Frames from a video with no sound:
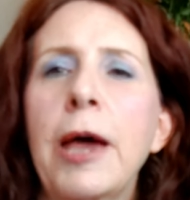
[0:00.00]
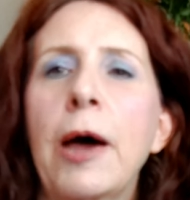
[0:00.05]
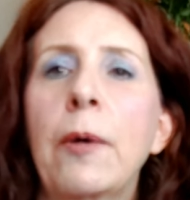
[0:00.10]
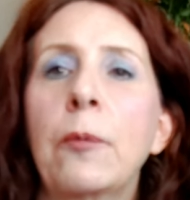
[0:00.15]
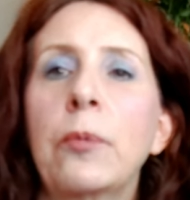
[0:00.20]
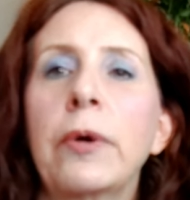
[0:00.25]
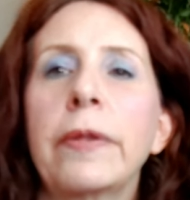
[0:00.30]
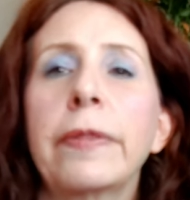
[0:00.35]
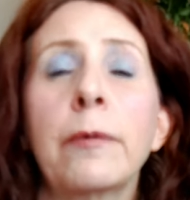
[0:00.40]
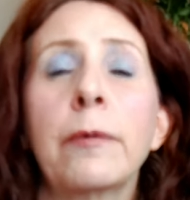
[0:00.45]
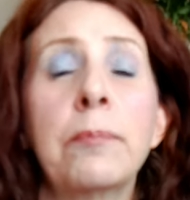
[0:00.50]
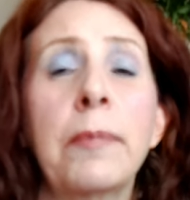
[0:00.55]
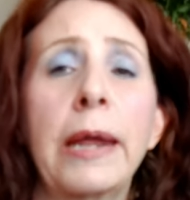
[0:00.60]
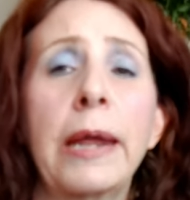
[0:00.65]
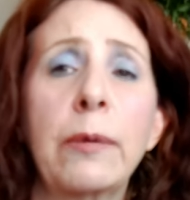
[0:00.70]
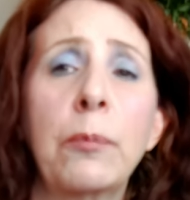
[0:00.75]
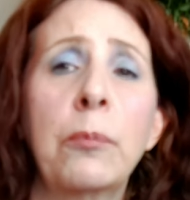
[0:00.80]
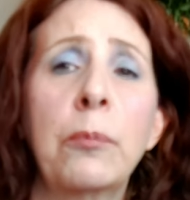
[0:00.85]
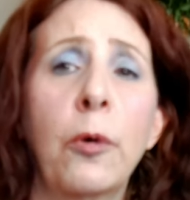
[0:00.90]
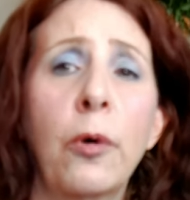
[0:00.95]
out with the
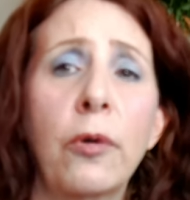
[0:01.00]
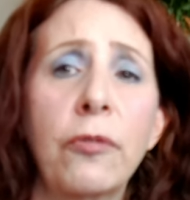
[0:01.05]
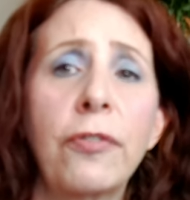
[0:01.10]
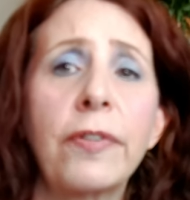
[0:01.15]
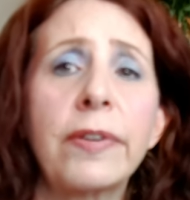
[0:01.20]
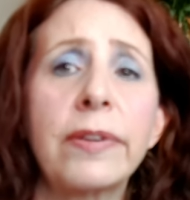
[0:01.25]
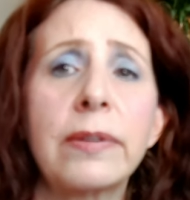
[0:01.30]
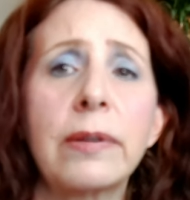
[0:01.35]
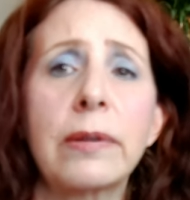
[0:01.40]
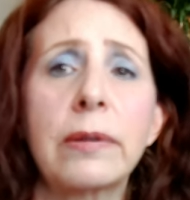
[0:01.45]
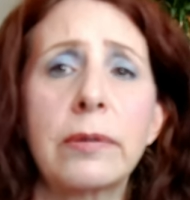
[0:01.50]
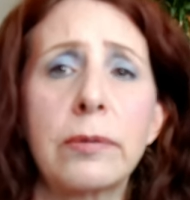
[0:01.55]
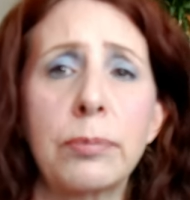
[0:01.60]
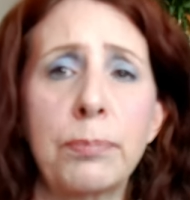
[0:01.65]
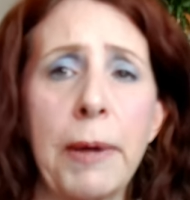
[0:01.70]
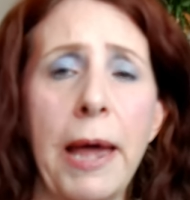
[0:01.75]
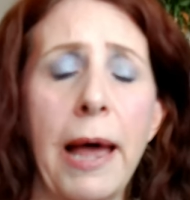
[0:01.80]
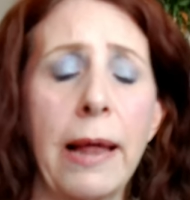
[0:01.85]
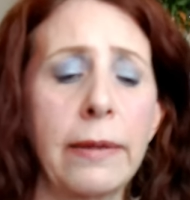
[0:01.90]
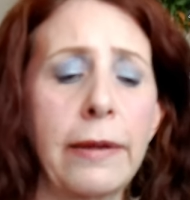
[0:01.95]
Metamorphosis
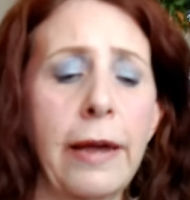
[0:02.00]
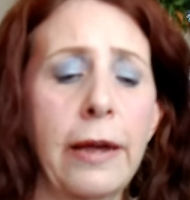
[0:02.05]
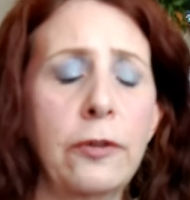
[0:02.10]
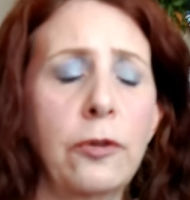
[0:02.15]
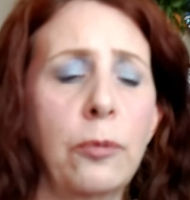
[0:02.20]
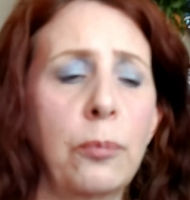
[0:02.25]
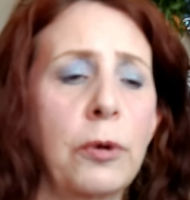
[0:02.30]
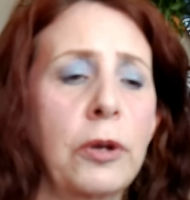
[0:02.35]
palette,